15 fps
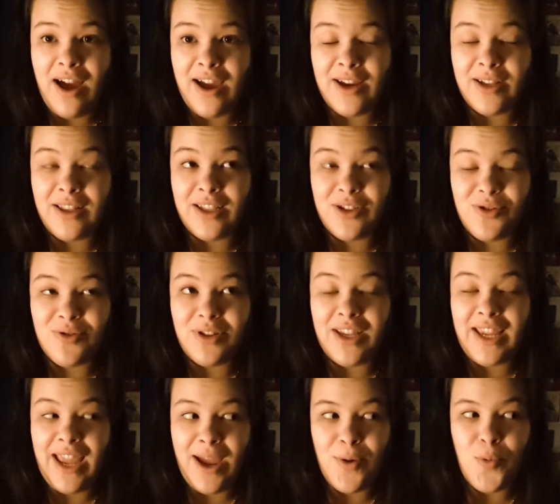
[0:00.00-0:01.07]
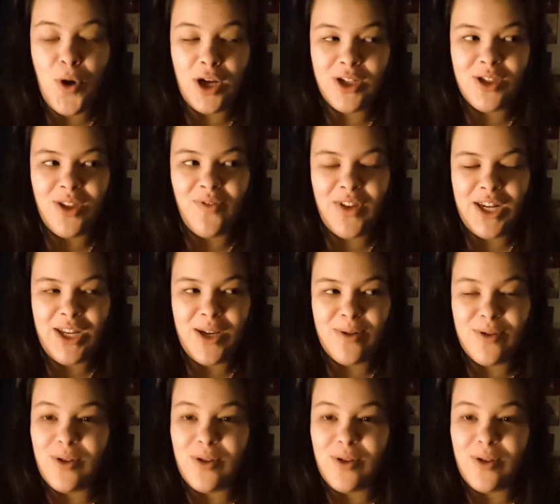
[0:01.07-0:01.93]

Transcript: I literally can't watch the video.